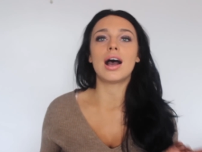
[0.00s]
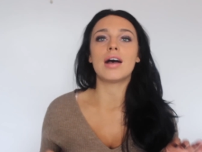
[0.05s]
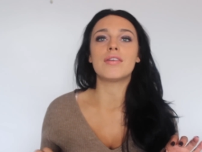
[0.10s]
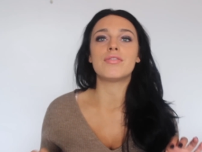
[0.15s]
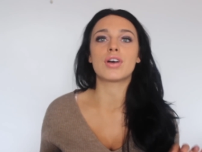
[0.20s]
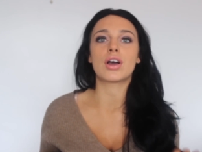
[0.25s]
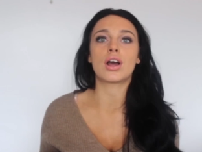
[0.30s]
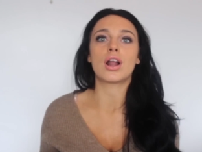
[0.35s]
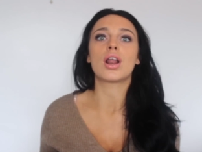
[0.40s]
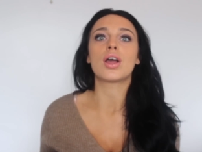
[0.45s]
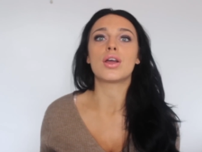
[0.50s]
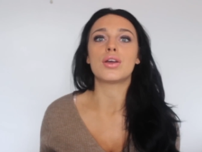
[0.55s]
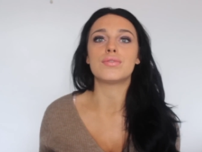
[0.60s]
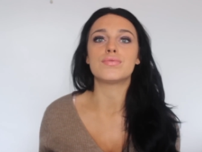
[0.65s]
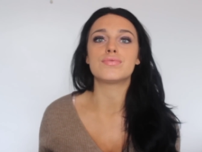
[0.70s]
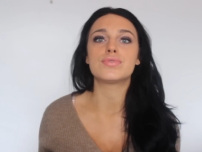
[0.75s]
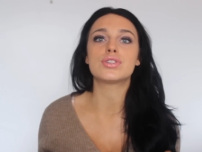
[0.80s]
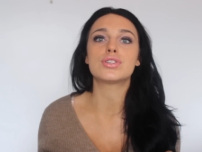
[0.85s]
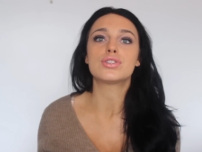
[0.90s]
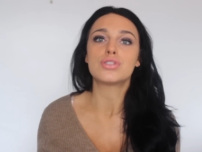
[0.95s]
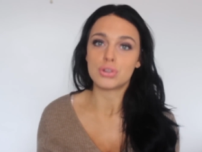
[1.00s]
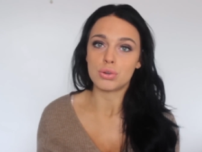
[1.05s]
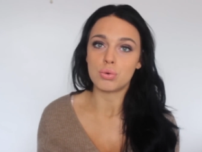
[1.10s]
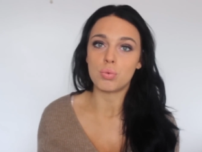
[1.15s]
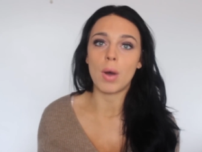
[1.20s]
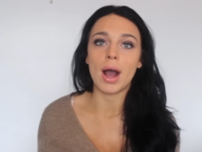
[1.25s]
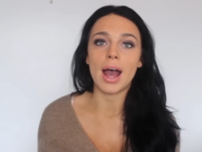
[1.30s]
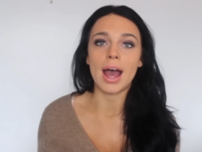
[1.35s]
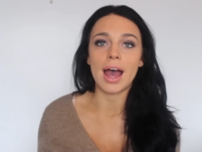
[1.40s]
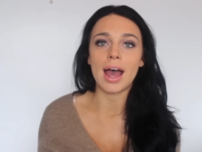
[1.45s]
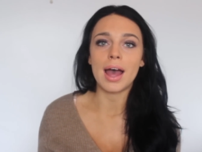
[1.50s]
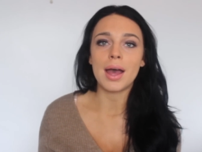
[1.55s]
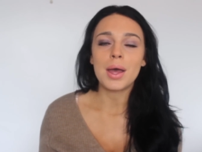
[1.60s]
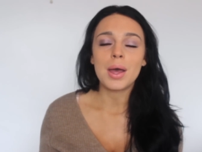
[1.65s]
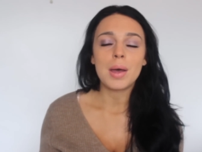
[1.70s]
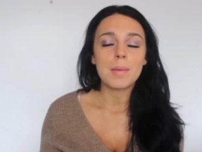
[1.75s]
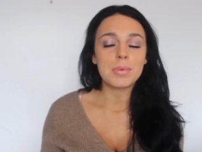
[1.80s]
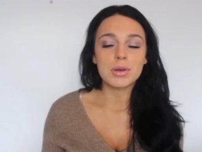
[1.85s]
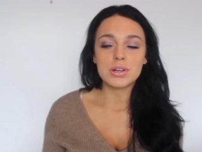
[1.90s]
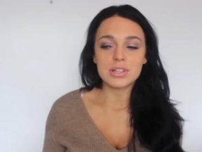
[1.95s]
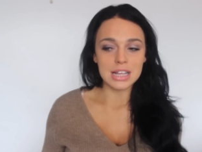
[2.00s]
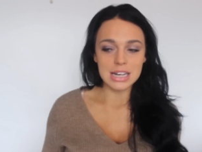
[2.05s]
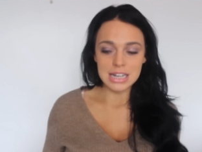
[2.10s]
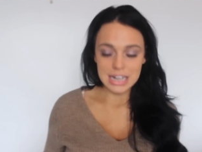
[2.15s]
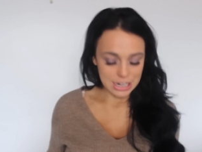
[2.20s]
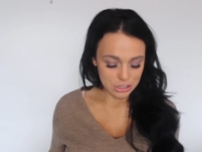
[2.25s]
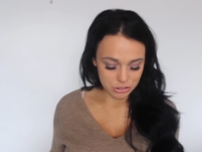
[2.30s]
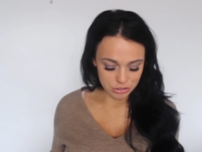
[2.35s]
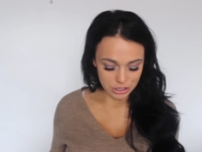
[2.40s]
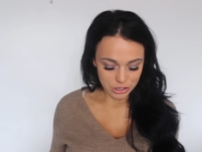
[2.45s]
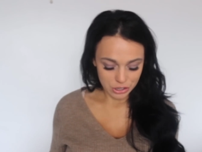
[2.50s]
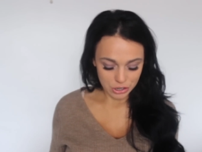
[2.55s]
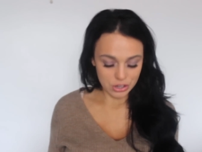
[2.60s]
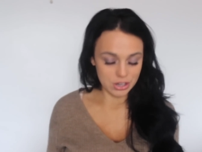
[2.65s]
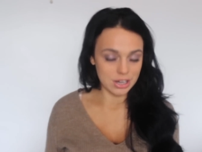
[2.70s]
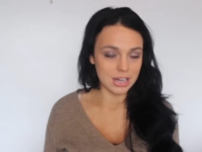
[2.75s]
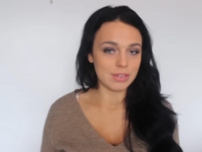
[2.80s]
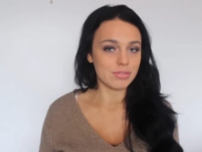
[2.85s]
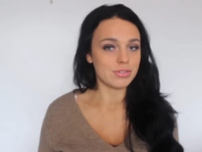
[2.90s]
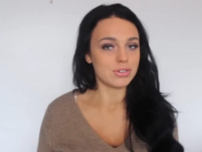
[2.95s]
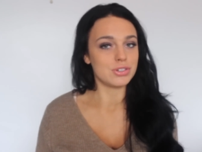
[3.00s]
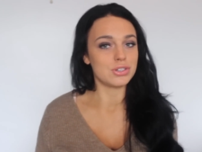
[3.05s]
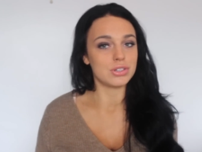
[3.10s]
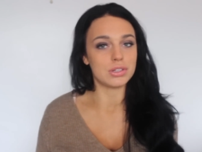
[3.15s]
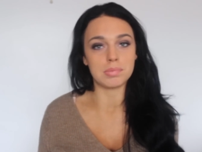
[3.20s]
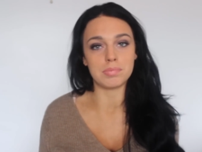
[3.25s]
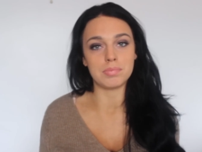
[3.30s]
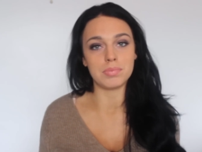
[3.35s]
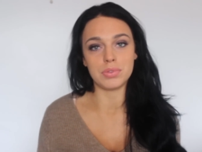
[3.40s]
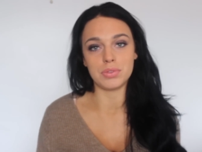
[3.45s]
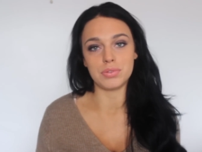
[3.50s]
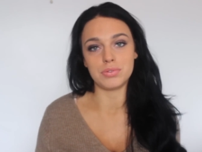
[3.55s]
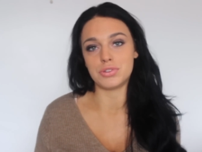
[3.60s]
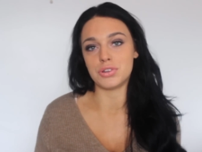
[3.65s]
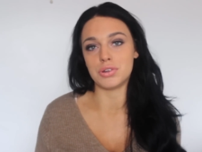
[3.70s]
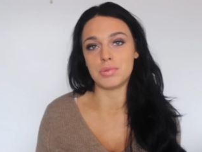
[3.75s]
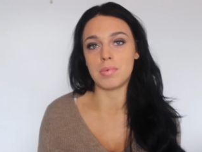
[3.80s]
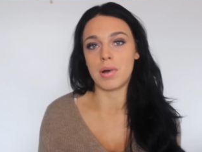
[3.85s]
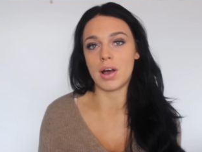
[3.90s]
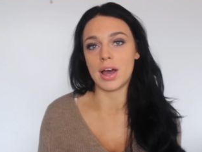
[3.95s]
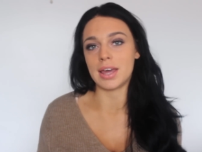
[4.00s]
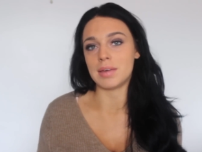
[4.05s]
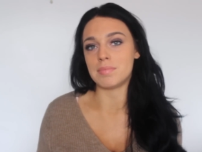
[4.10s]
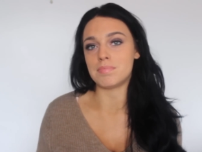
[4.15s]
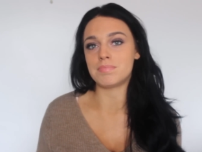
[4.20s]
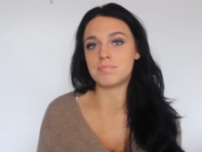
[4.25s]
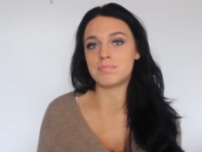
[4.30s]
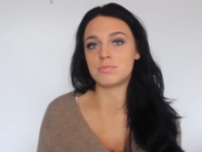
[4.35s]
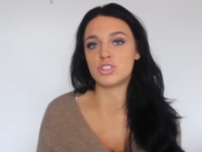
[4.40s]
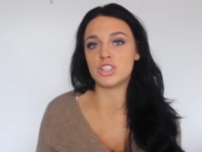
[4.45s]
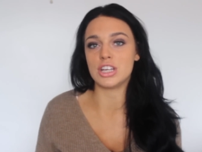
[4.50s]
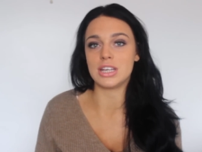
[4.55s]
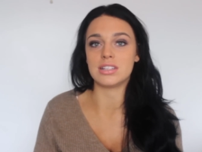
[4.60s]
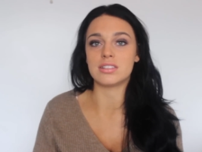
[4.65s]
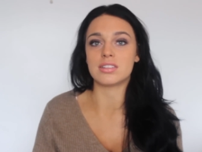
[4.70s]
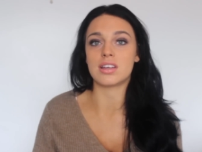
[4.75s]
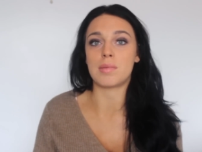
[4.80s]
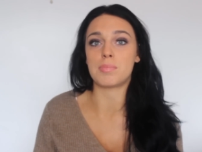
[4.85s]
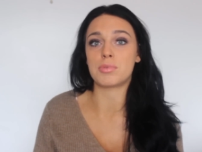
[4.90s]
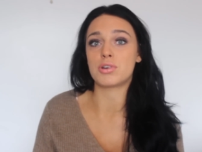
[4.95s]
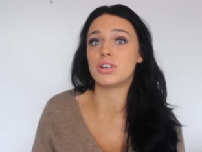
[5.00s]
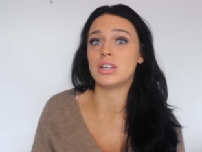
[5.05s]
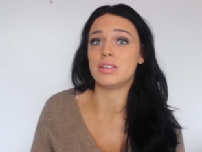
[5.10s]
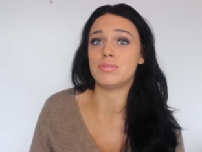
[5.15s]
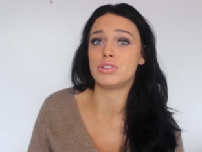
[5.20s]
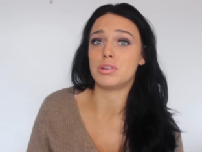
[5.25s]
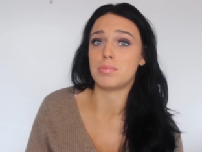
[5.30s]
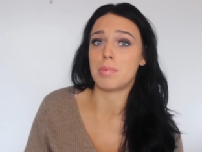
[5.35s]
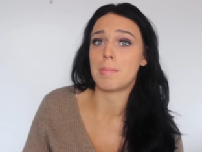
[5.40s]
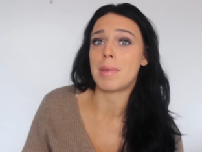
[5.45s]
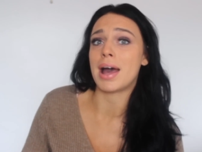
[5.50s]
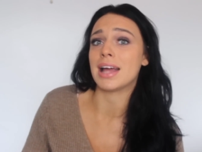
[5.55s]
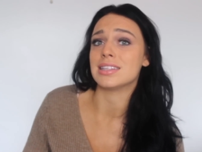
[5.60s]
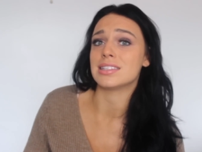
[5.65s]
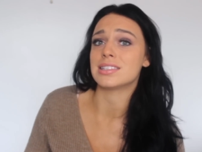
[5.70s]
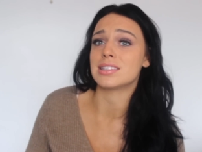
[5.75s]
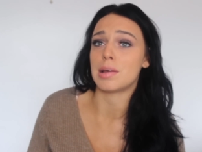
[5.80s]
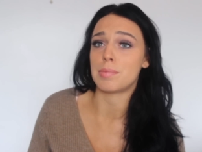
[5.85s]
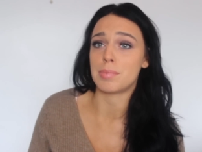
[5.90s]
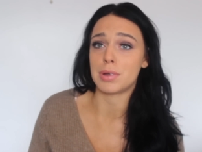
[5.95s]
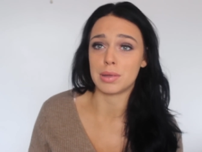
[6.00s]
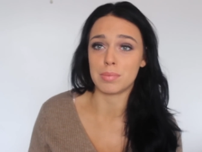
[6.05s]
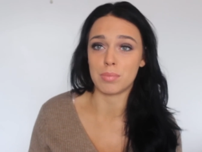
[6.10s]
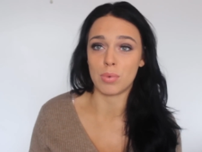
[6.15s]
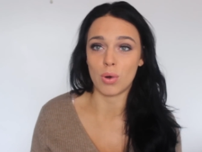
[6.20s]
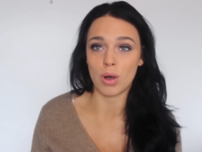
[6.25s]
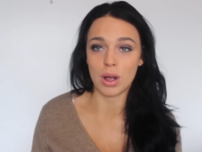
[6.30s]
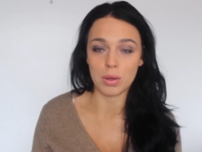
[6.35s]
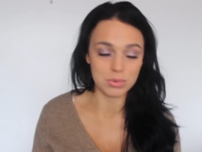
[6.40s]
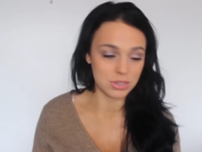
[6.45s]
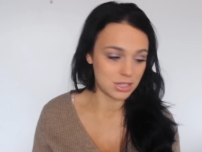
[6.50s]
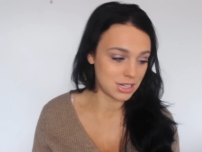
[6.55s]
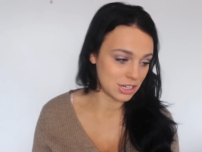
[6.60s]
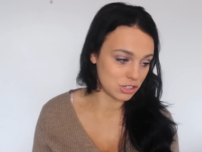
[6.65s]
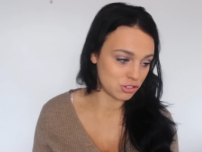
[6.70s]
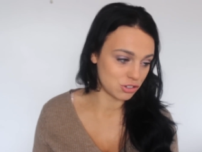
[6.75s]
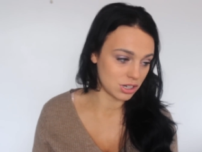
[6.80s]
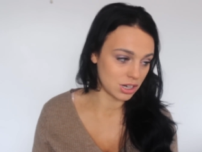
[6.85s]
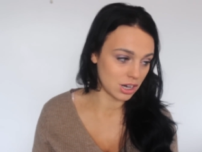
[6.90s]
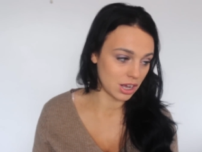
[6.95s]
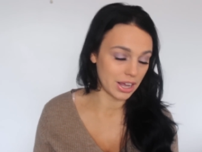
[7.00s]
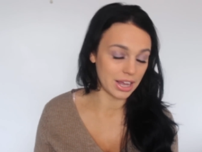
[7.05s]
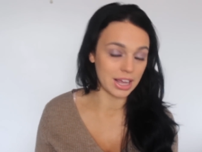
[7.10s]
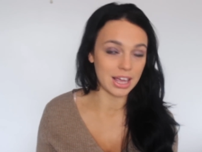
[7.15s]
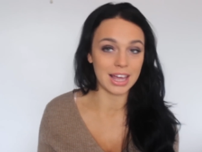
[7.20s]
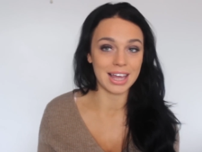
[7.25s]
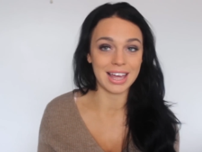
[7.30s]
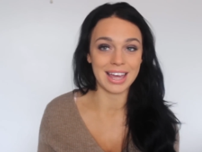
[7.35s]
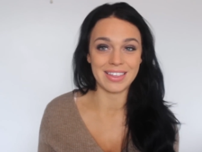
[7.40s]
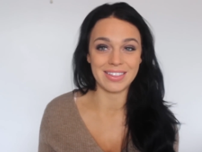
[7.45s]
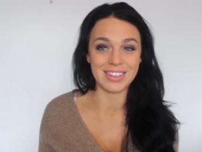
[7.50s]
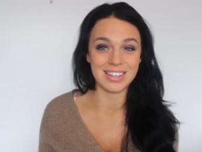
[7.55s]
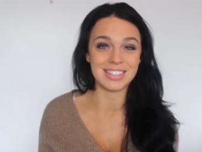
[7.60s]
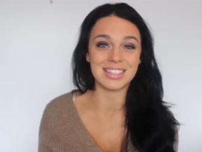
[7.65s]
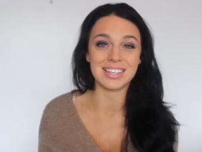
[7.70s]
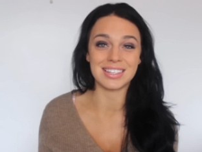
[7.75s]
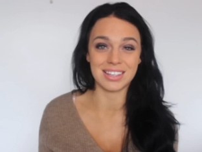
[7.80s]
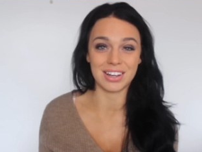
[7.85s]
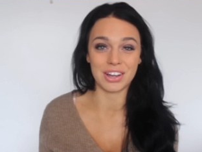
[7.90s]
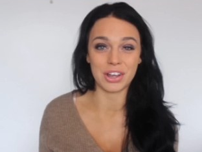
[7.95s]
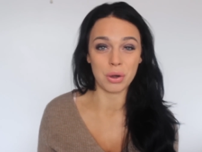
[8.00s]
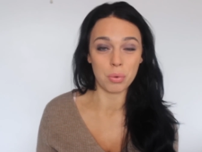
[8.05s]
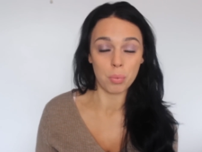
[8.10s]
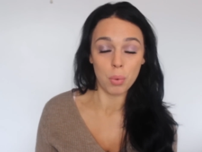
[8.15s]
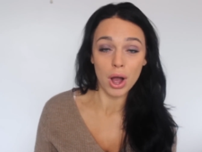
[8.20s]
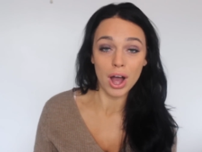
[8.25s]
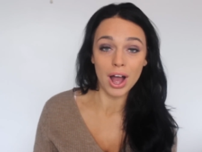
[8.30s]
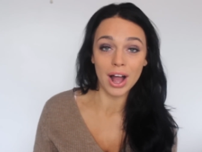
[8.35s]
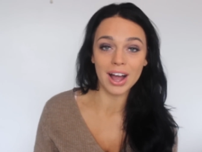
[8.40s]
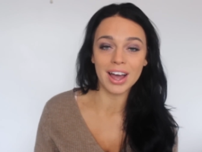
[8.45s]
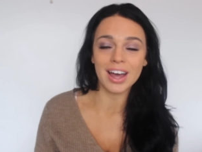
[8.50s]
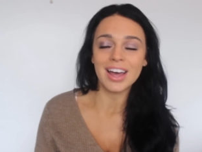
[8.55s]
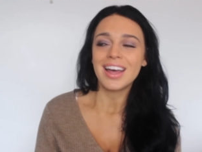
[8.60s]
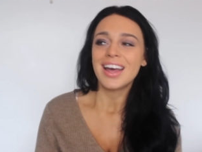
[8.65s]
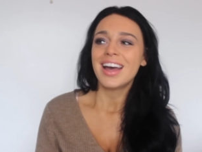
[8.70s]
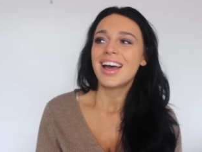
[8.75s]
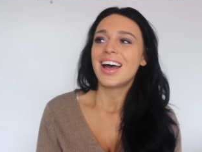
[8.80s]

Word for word: other clothes to wear because I literally couldn't even do the do my jeans up, couldn't even do my pants up anymore. I was literally like, okay, this isn't going to work.